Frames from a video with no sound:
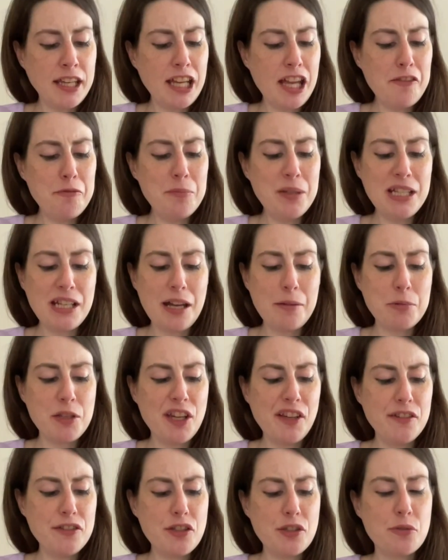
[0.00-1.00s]
gave me
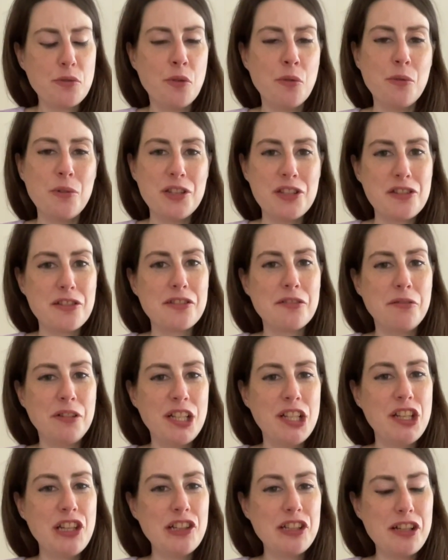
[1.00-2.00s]
napkins, which is a
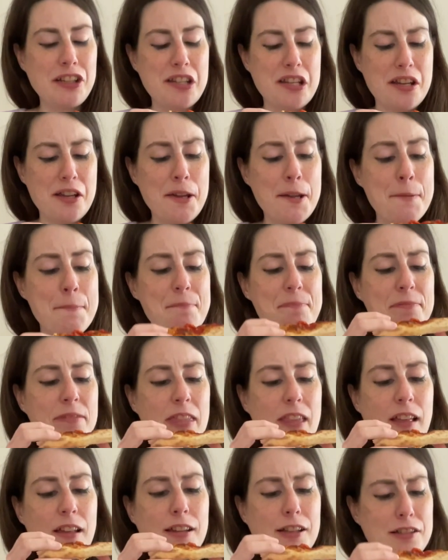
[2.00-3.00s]
really good idea
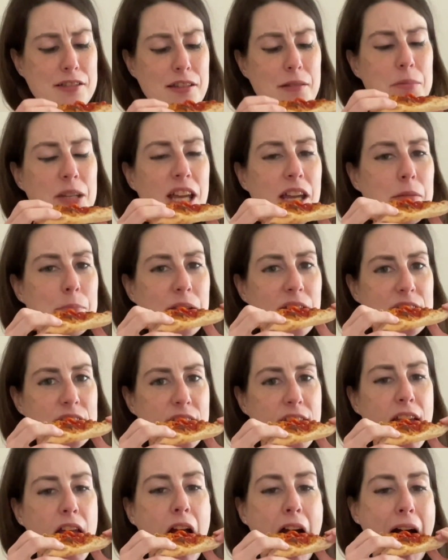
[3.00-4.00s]
because I'm getting
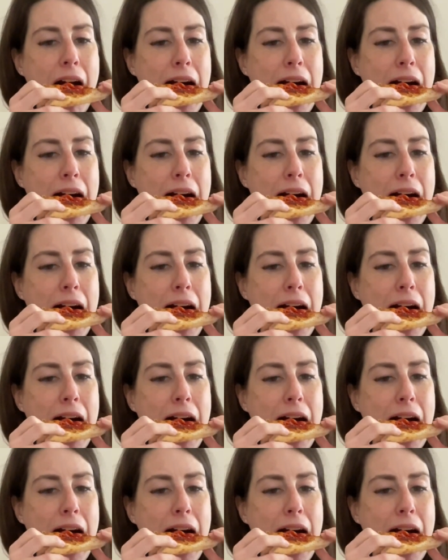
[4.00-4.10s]
messy.